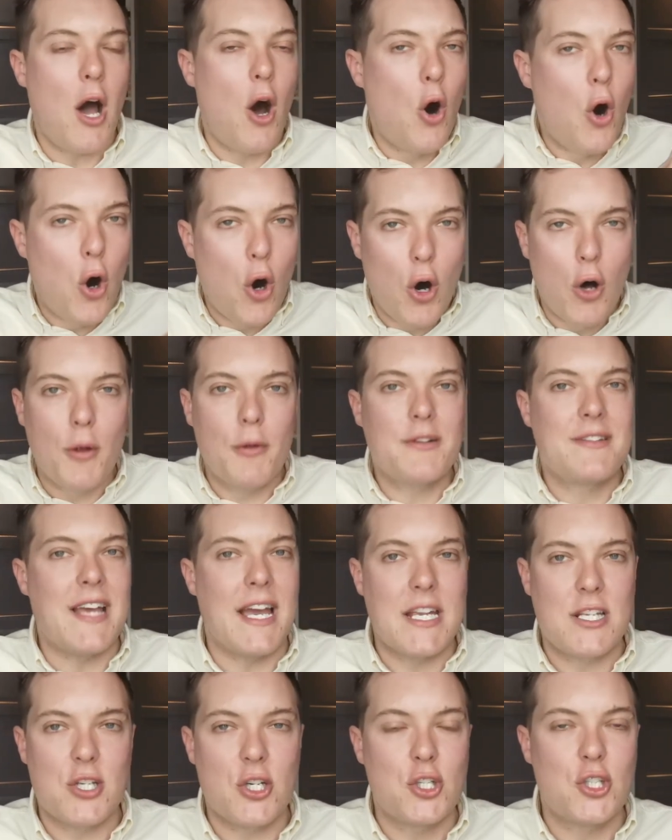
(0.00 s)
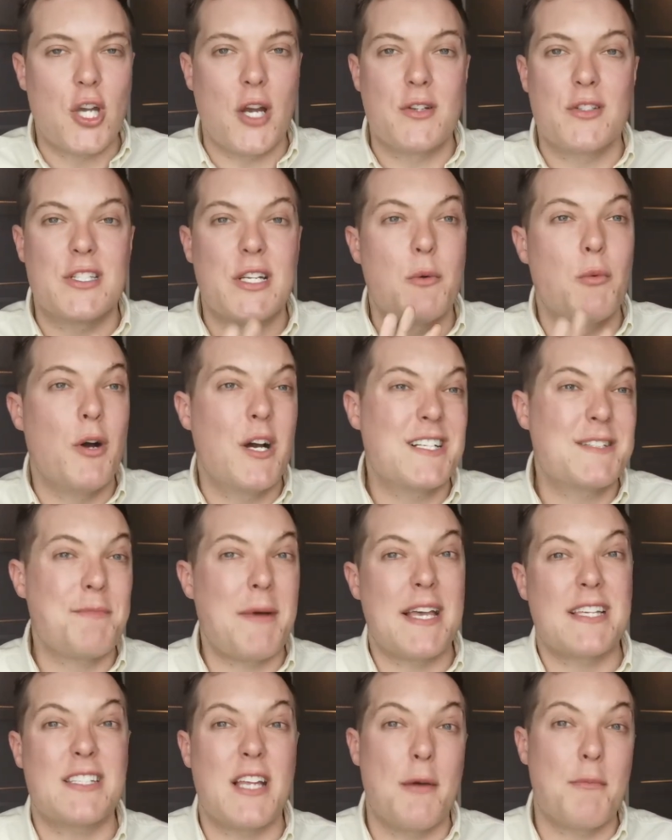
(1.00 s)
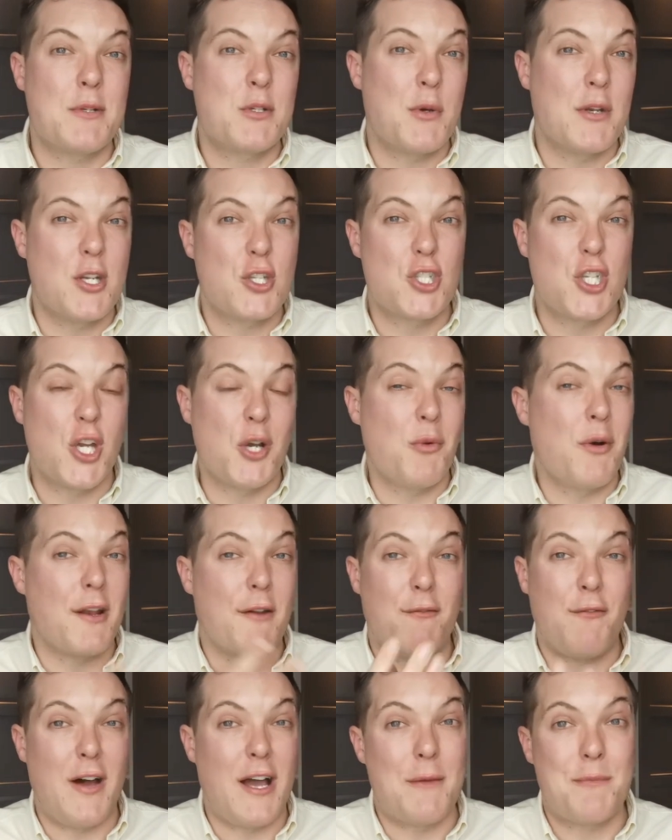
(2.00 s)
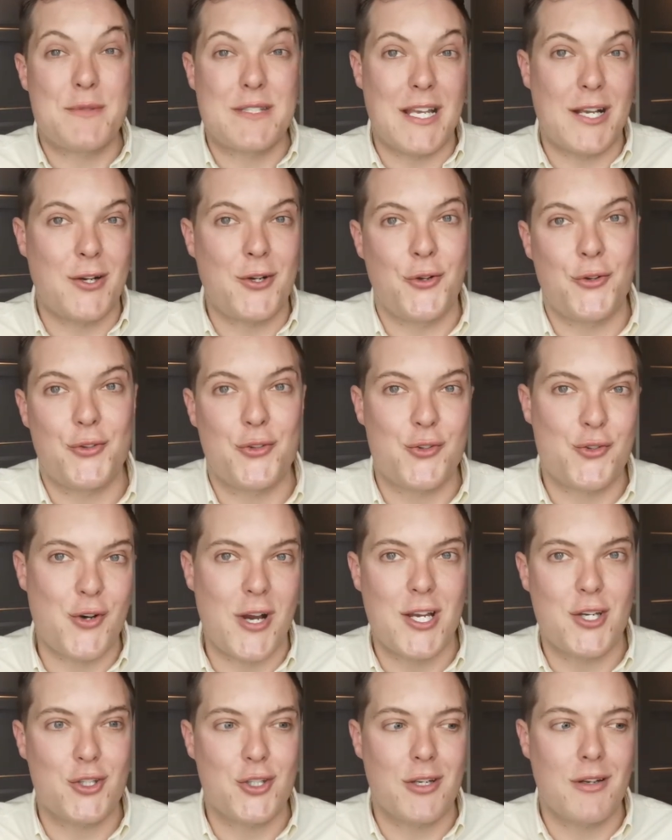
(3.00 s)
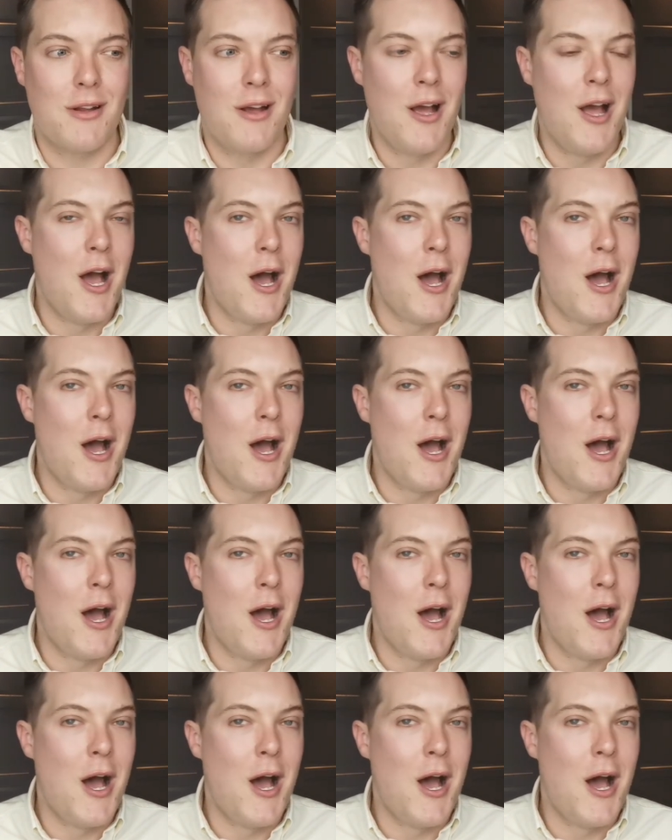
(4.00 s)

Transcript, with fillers: all data shows that it works best at between a 2 and a 5% concentration.